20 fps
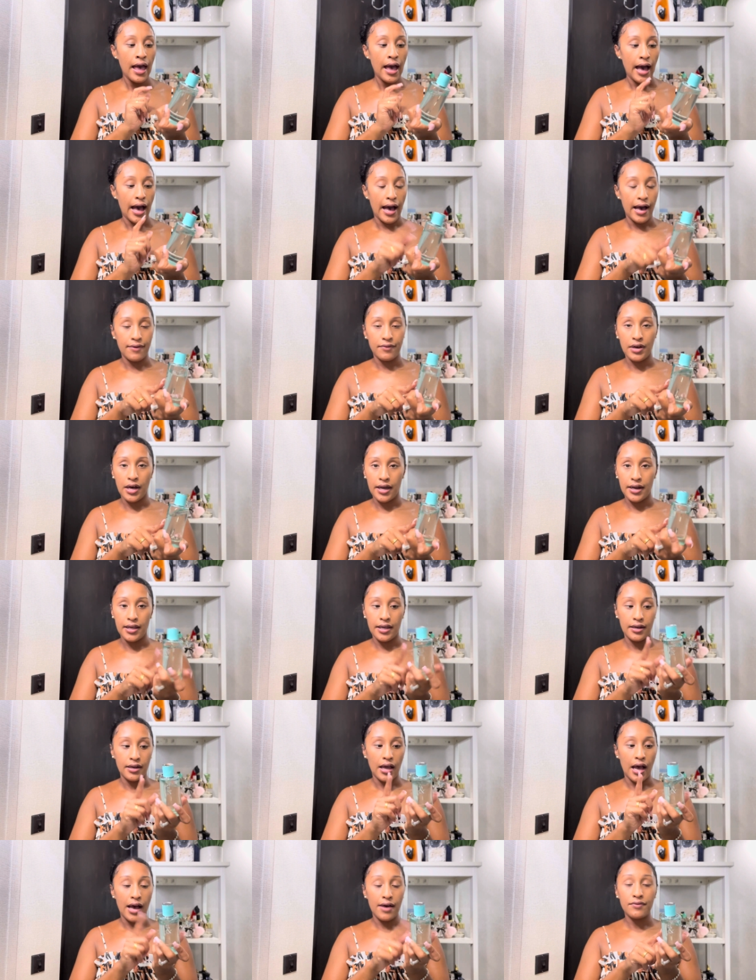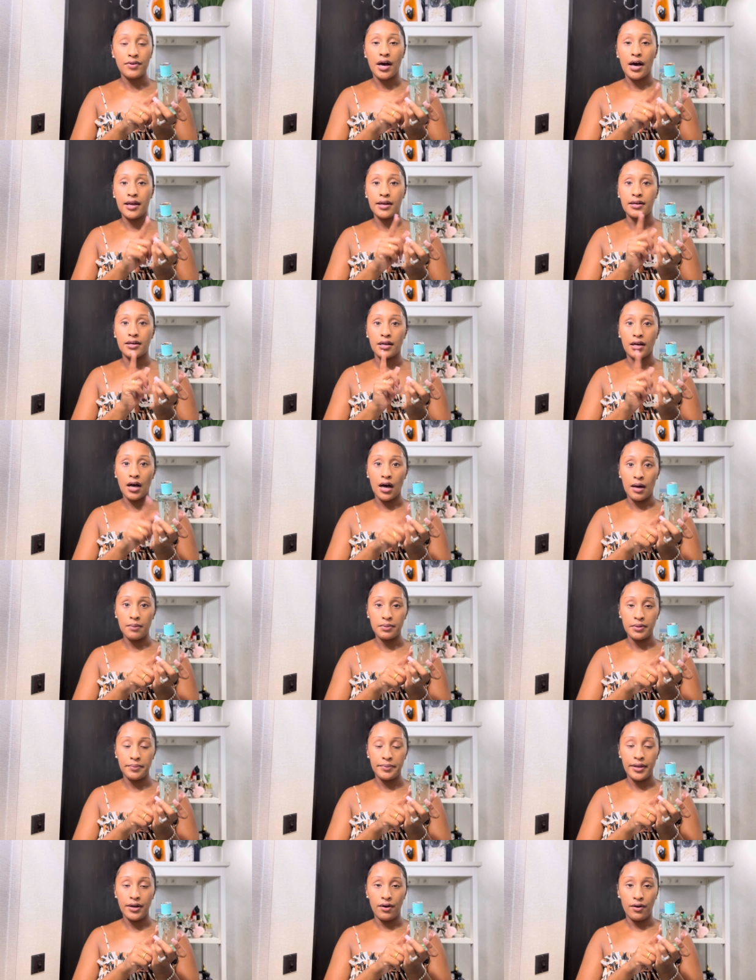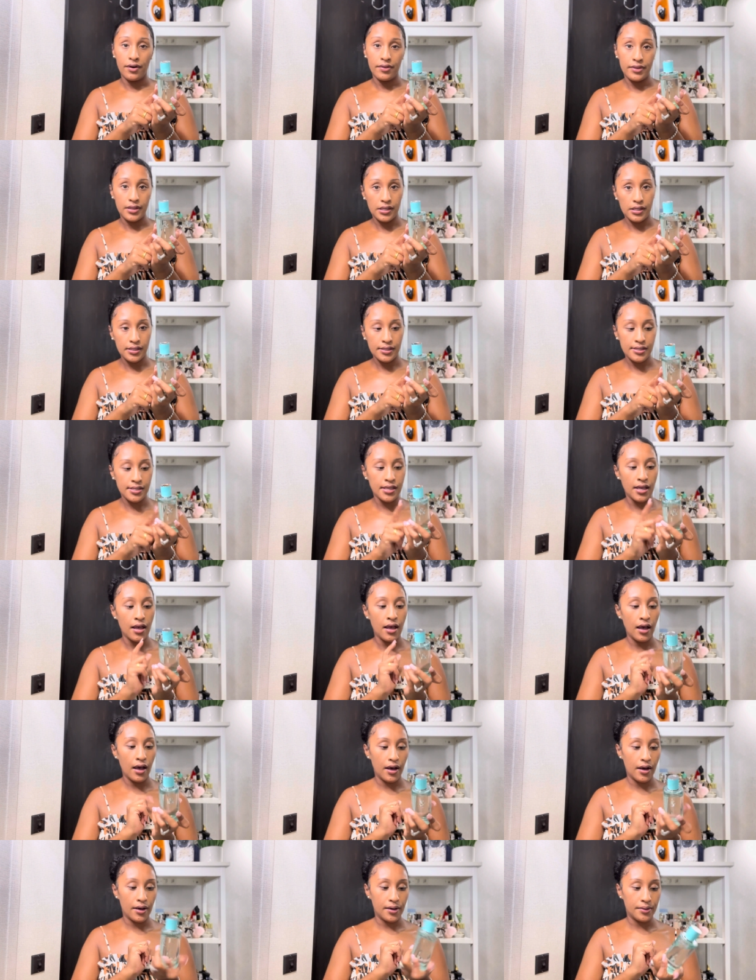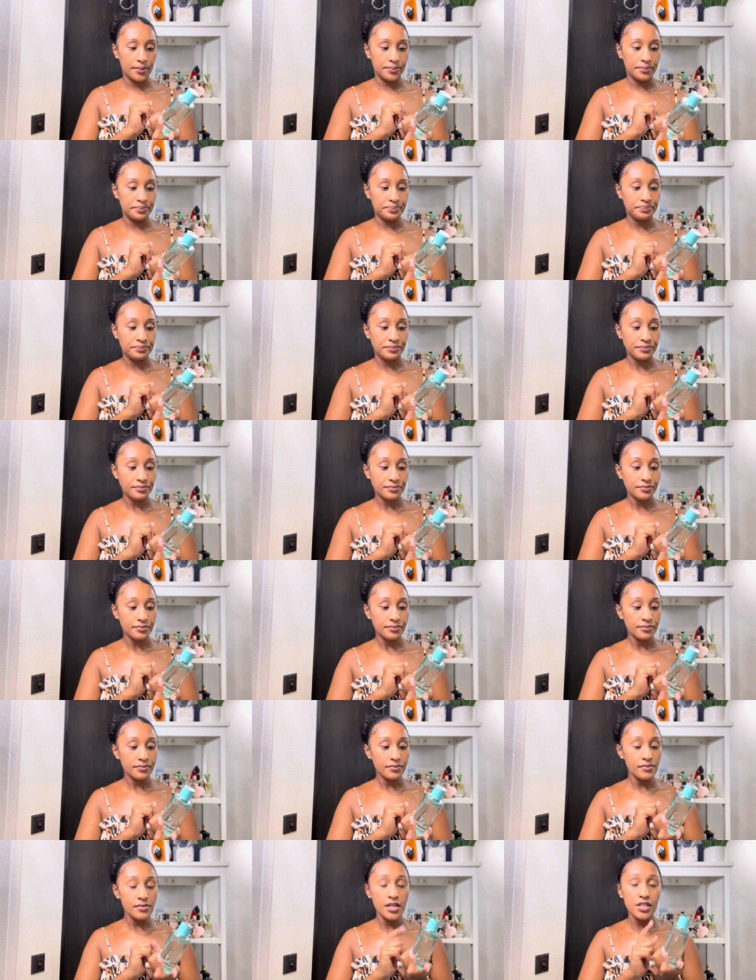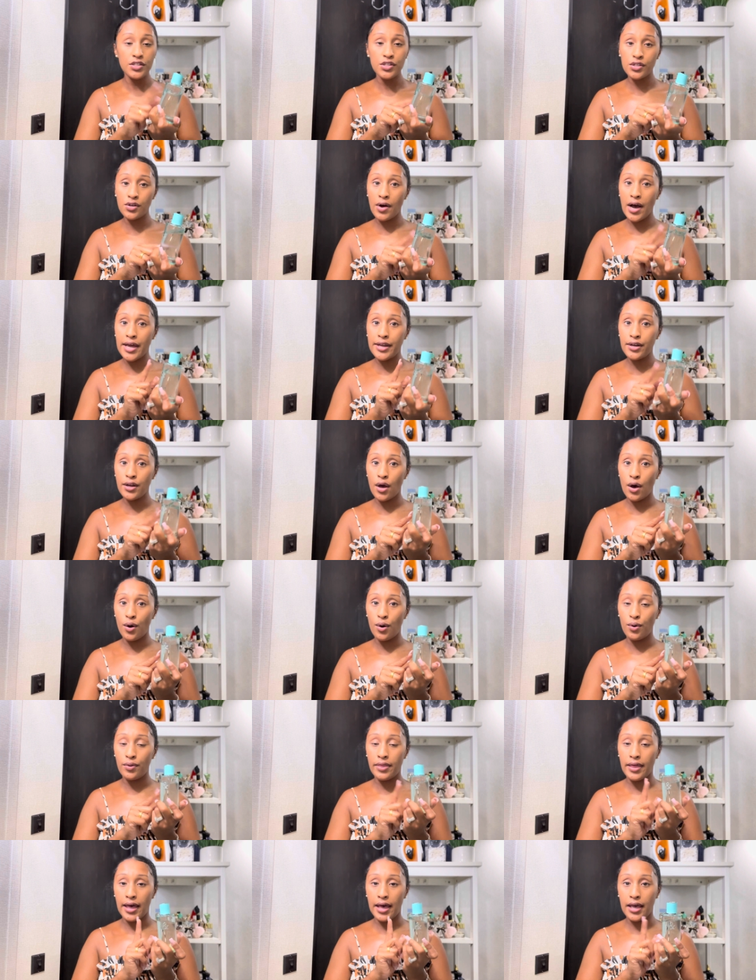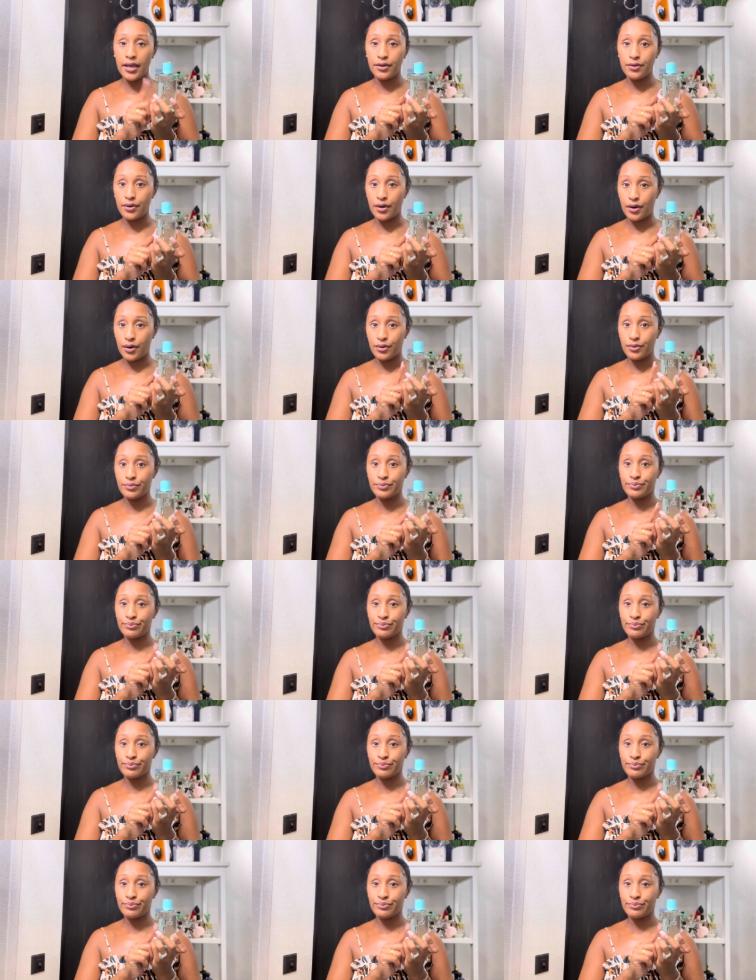I've got it, I've gotten a compliment on this. Um So I know that, you know,